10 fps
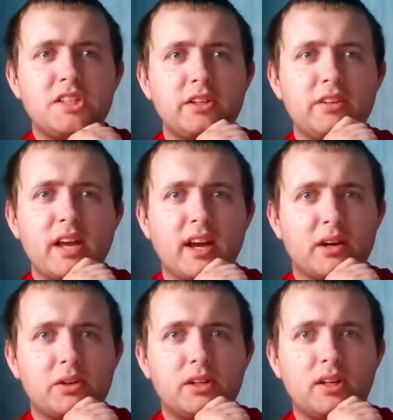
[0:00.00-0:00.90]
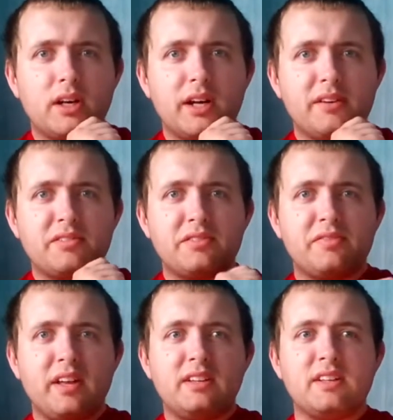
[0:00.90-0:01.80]
Until now, I have
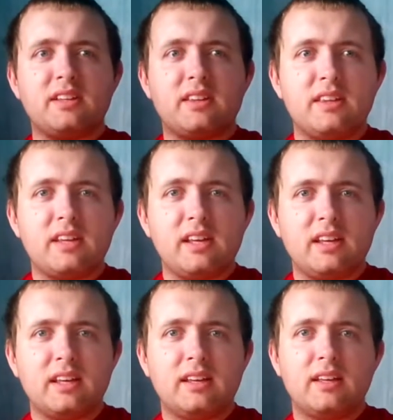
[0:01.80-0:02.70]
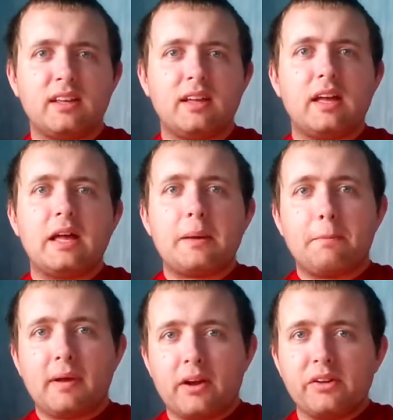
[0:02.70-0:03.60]
defended the
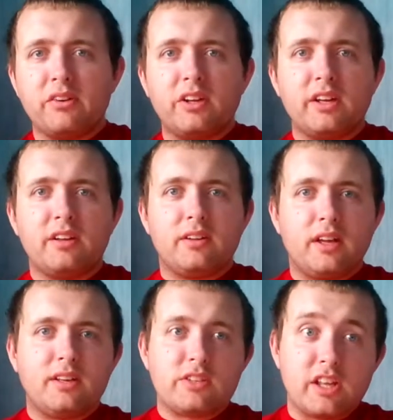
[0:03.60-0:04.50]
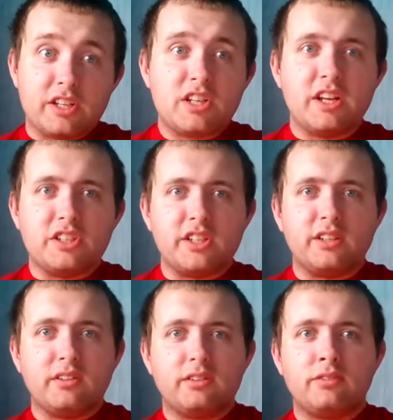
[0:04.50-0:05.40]
power unit slash
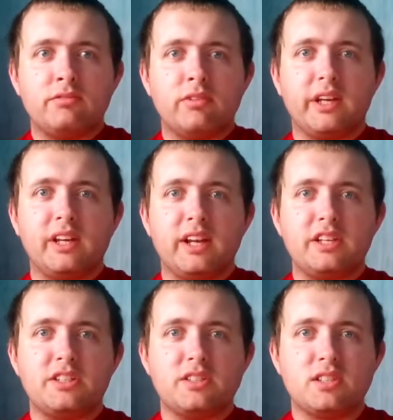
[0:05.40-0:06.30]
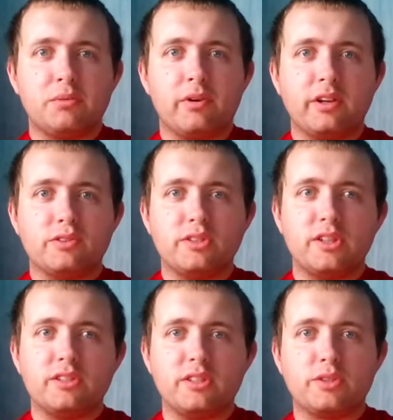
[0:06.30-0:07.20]
engine regulations that were
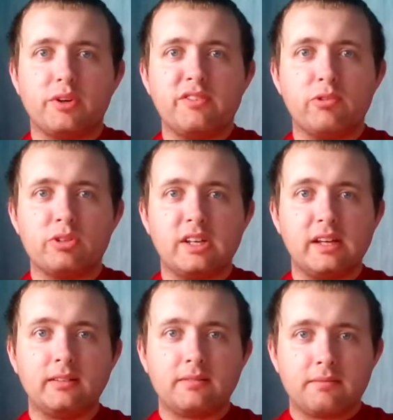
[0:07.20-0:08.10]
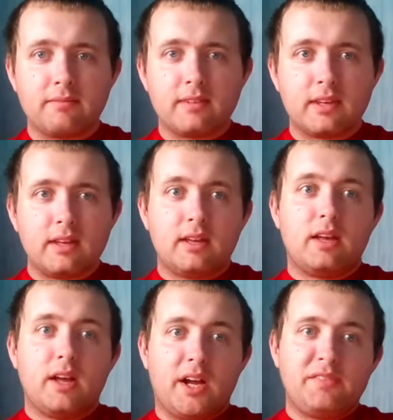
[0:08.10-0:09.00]
introduced in 2014.
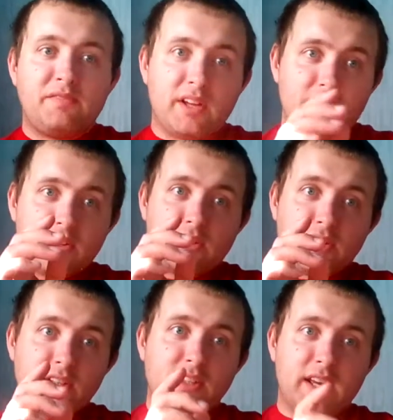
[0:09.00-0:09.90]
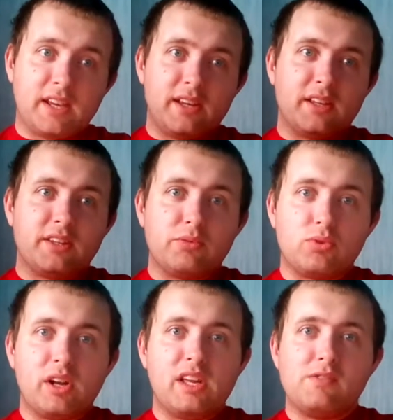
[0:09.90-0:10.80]
I felt that they are
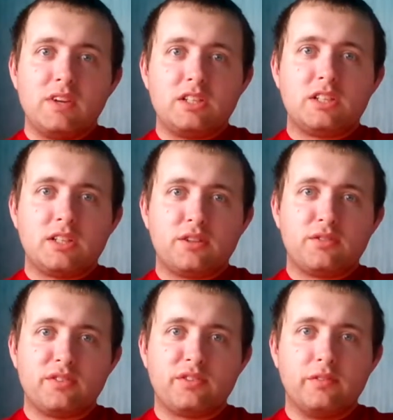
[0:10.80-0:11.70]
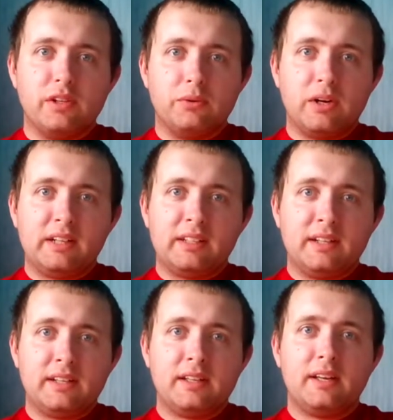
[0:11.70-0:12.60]
the right image for Formula
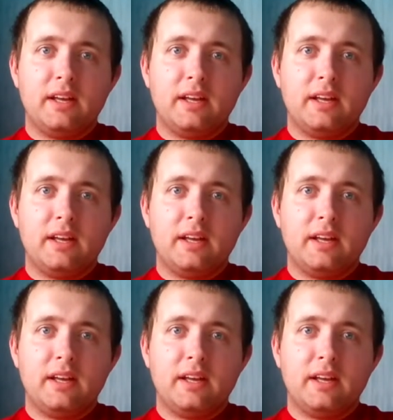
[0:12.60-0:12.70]
One,